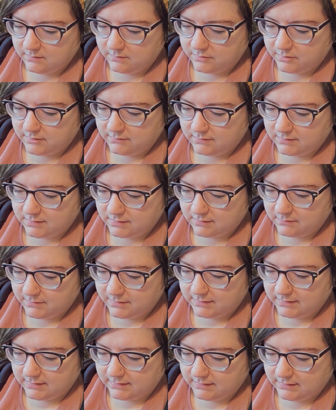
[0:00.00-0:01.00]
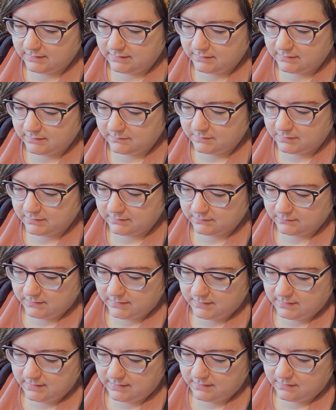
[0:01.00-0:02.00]
But I'm going to talk about that later, because
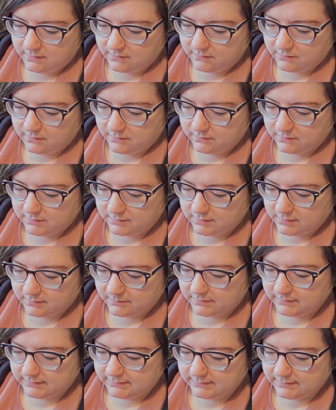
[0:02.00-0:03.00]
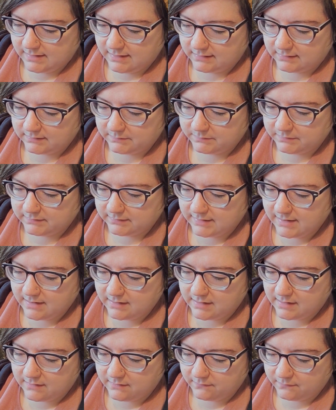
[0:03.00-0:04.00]
right now I want to talk about these socks. But now,
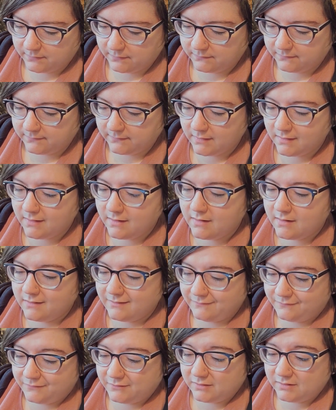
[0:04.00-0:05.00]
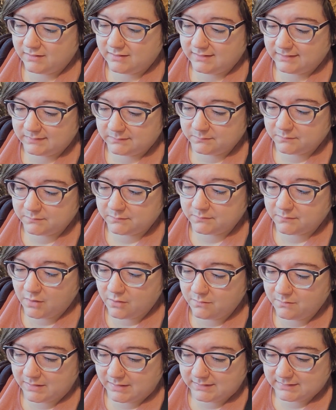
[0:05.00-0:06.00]
for this
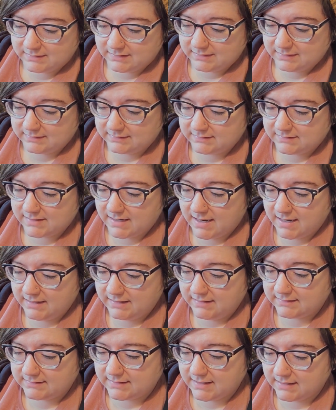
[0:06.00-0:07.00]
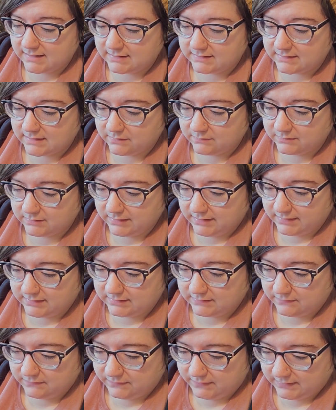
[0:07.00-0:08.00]
moment, this tiny second, I would like
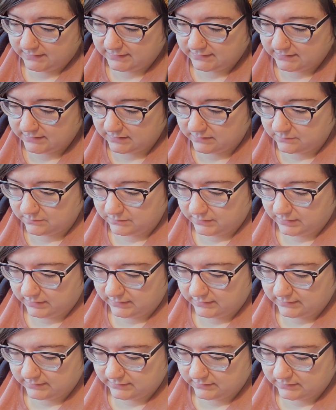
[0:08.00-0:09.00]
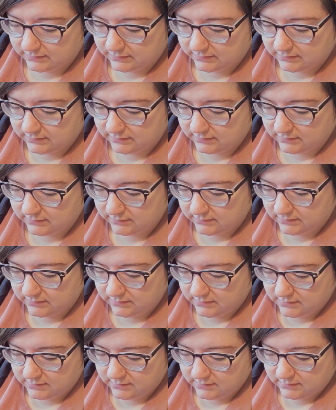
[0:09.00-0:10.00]
to fix them, because there's
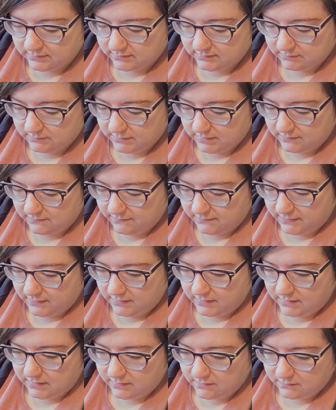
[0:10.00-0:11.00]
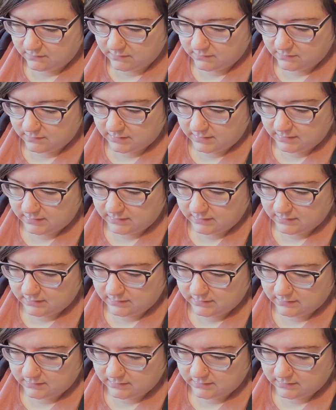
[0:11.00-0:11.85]
something funky going on here.